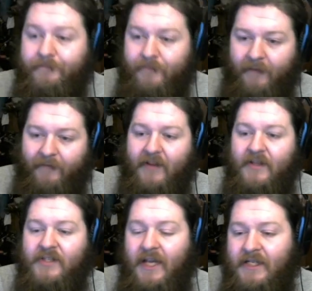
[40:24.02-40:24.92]
the fact
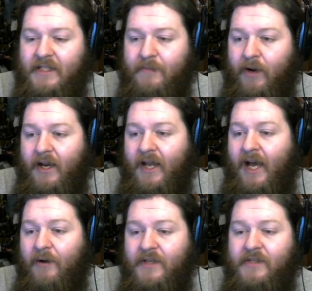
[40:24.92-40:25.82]
that she can spread it
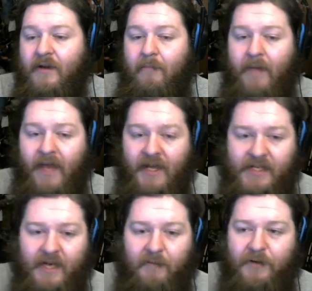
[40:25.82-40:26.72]
out is
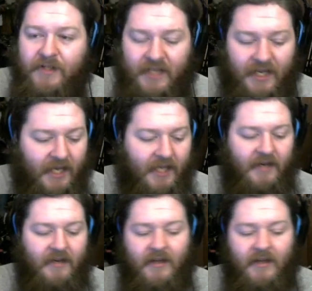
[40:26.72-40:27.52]
amazing, and once again,